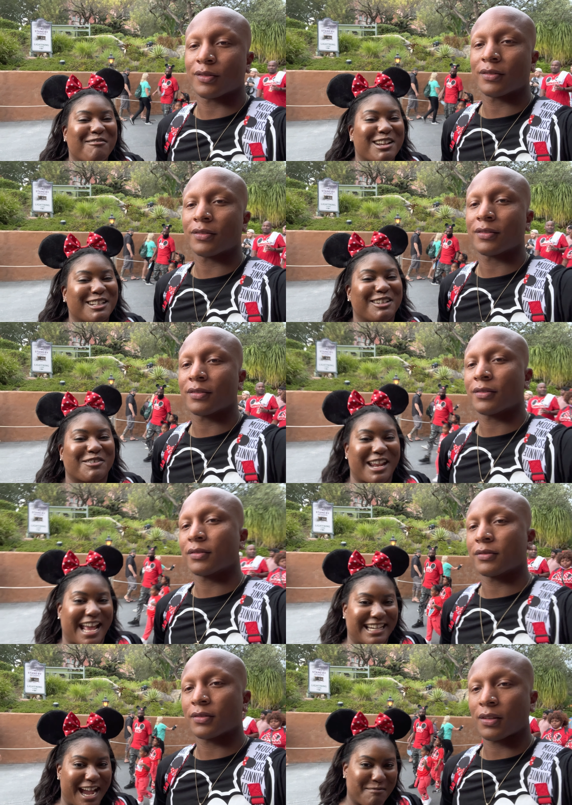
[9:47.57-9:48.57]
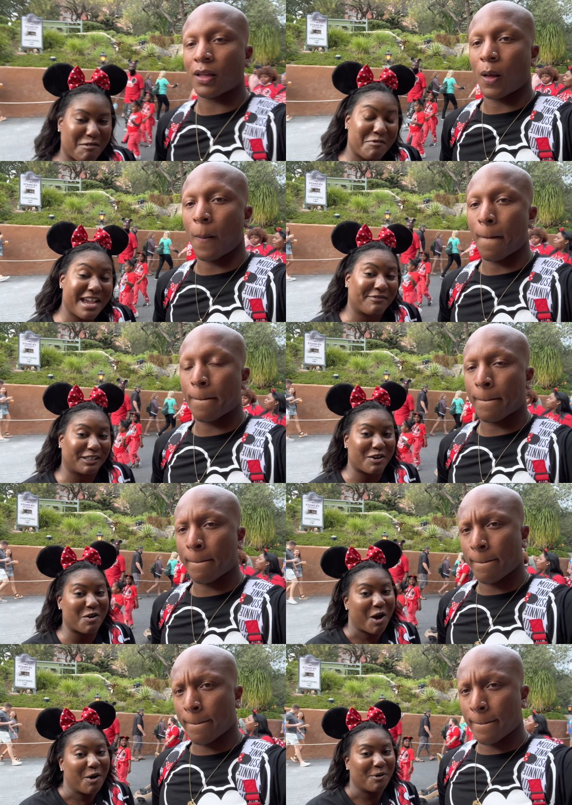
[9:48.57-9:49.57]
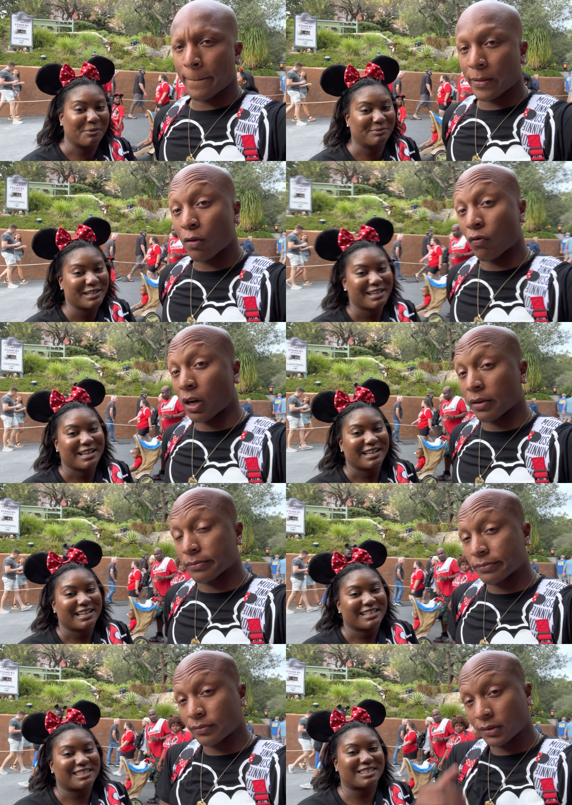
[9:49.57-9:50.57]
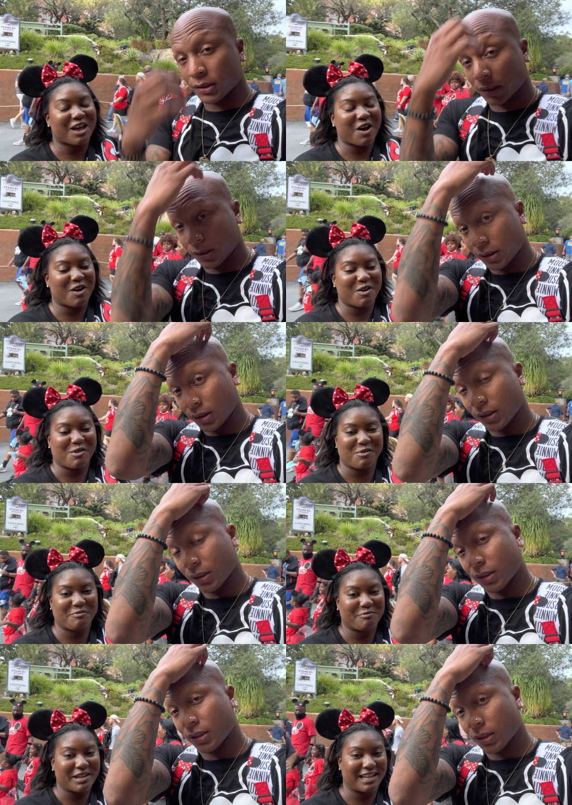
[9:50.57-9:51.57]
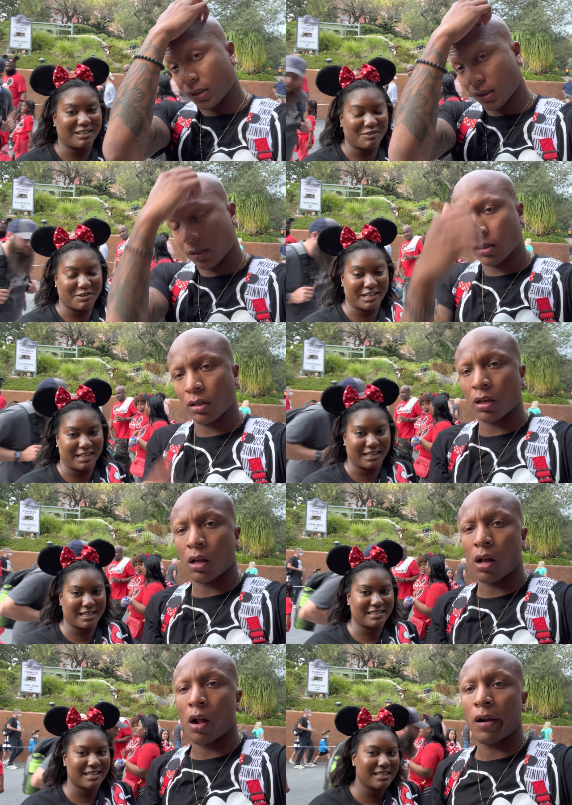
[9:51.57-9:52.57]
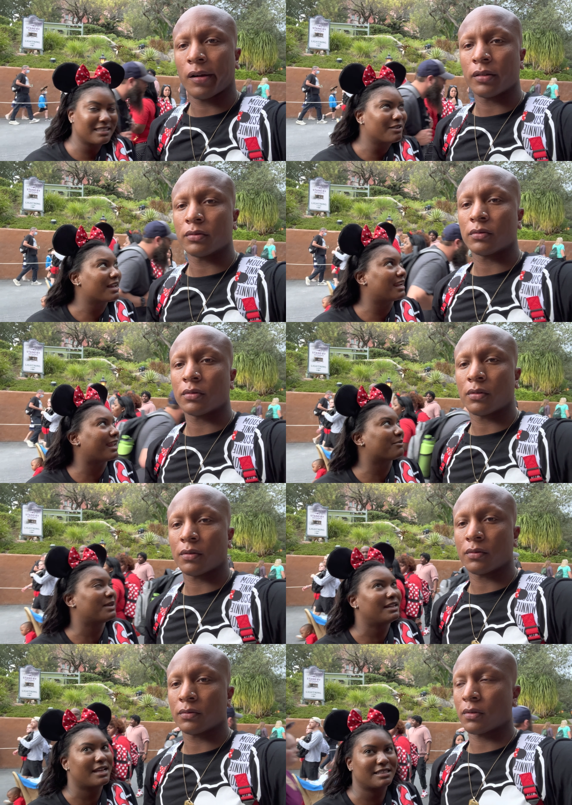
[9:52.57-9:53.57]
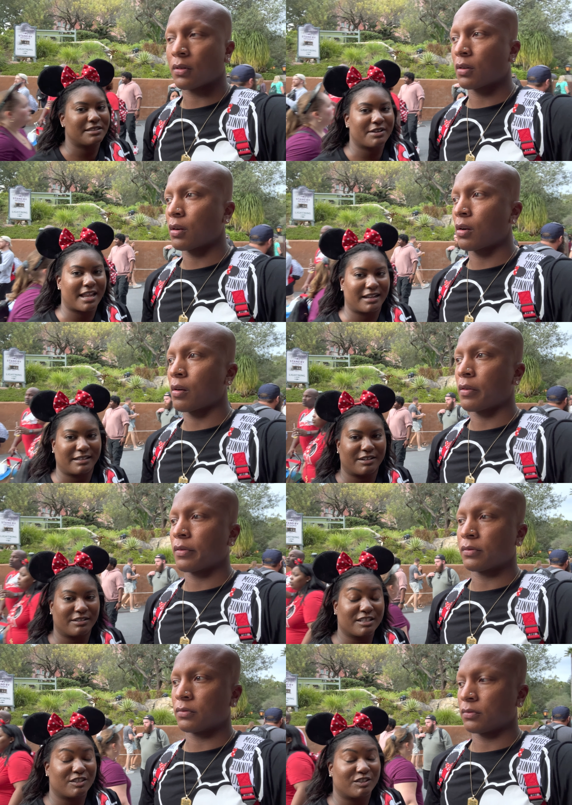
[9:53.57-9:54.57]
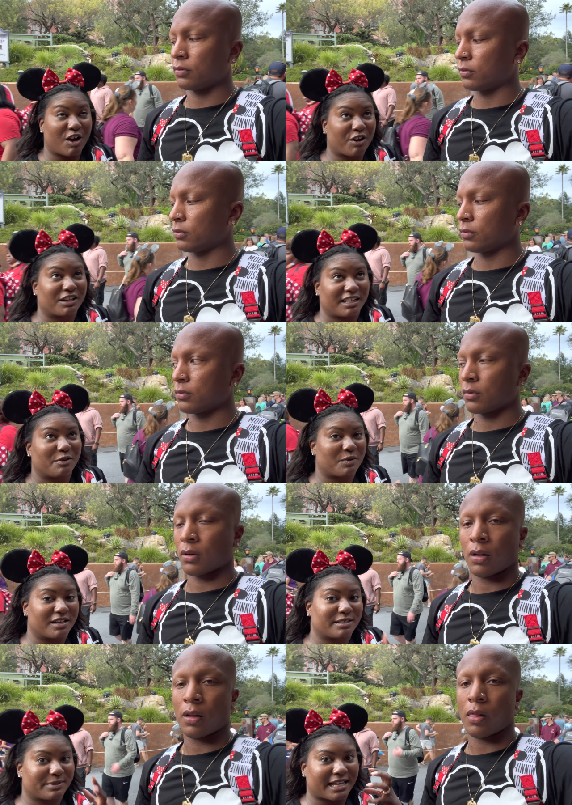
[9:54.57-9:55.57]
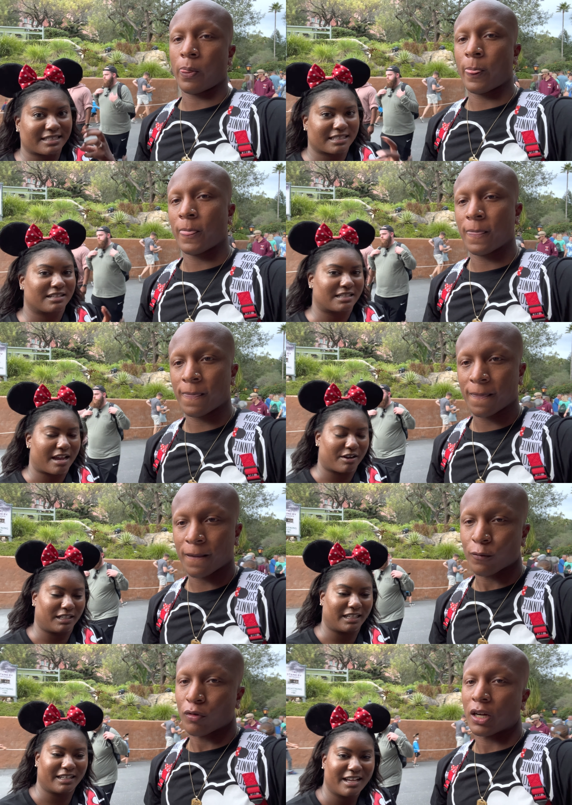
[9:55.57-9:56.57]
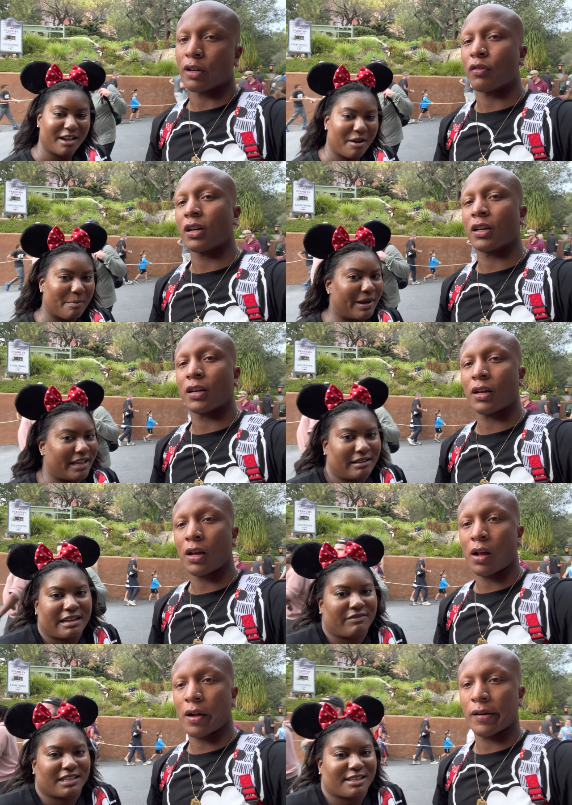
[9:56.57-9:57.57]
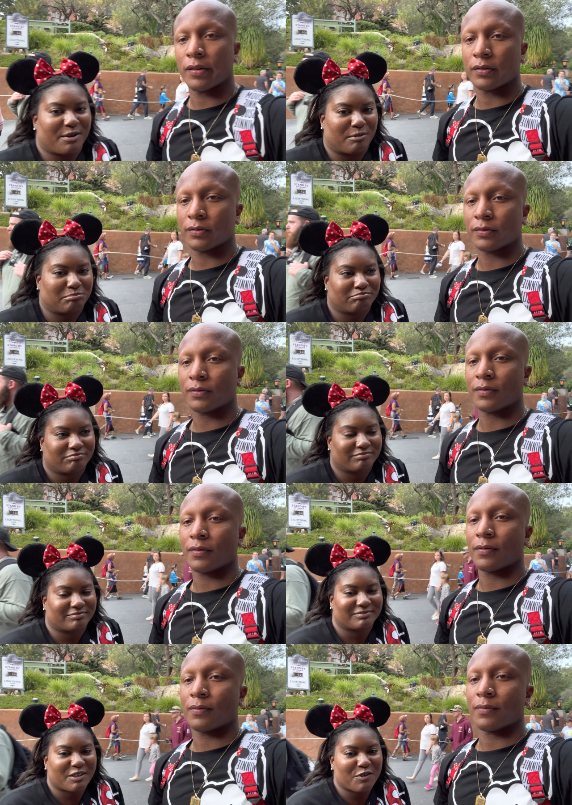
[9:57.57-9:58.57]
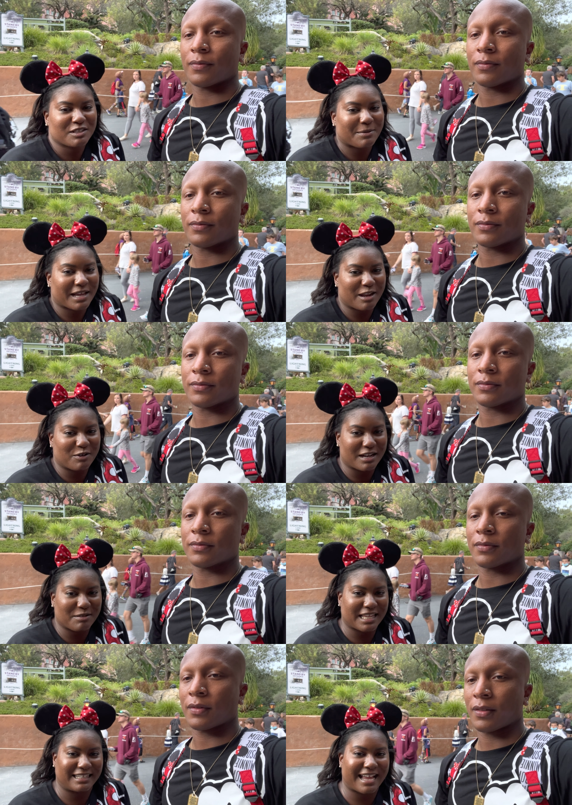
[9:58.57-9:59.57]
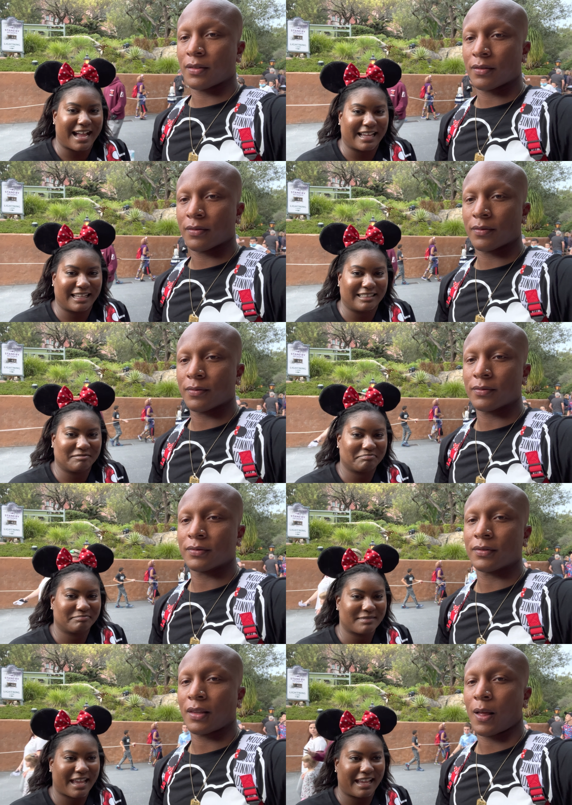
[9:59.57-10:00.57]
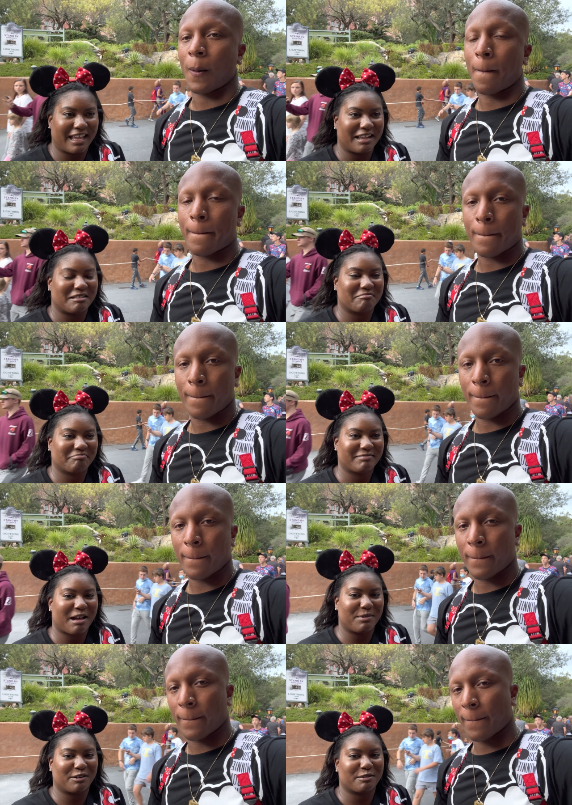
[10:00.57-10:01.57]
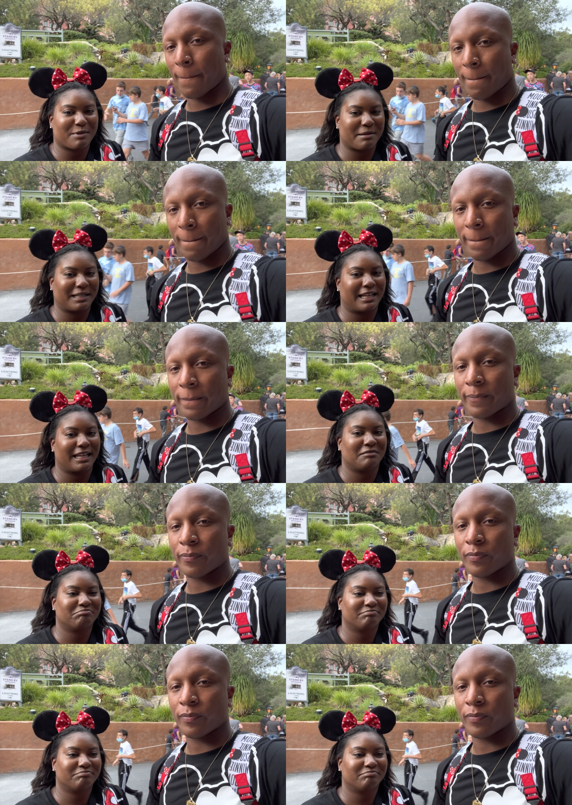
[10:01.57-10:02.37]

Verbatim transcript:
Speaker 1: wanted to do it at night, but we have to go home. So we had to do it. Uh, it's, it's, still kind of like midday. It's still kind of darker than it was. It was like sunshine But it never gets out. The first time I got on it, I was like nine. And I've been on it probably like